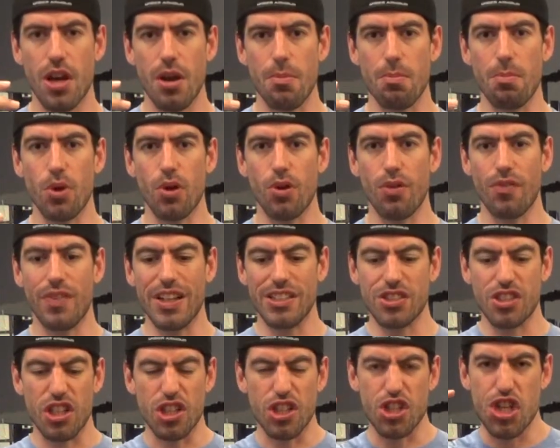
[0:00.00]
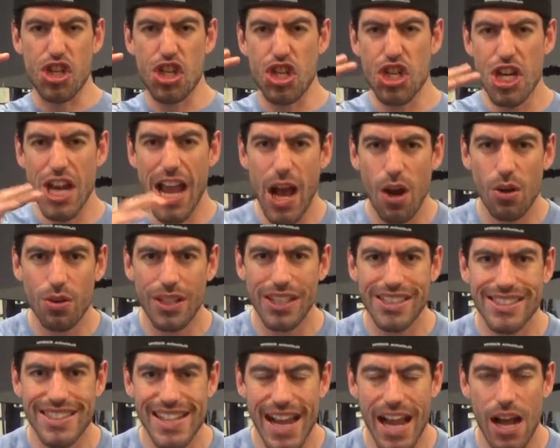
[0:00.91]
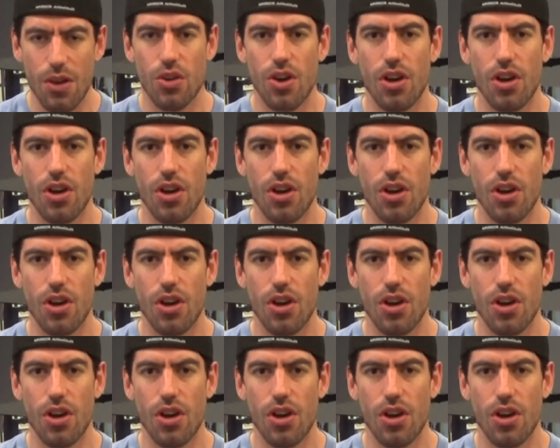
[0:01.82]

movies just shouting down